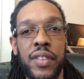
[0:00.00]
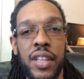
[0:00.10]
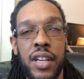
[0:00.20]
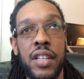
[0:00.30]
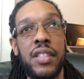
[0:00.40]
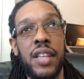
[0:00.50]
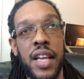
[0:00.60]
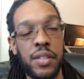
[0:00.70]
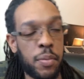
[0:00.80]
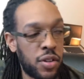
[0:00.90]
because
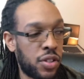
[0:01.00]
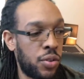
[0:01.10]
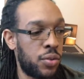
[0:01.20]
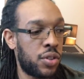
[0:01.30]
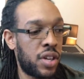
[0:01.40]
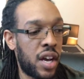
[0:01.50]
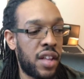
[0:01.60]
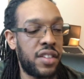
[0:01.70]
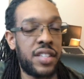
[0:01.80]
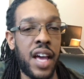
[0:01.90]
as a person who's on the
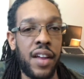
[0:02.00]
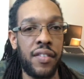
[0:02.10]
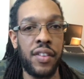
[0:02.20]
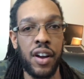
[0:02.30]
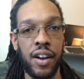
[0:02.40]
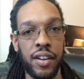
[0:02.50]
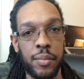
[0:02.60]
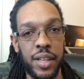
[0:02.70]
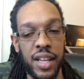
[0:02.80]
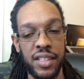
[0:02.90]
other side of the
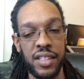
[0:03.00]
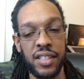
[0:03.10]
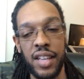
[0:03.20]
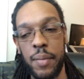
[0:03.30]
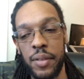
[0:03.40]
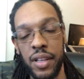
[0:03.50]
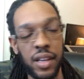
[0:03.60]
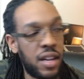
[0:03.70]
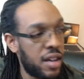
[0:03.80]
argument, as a skeptic,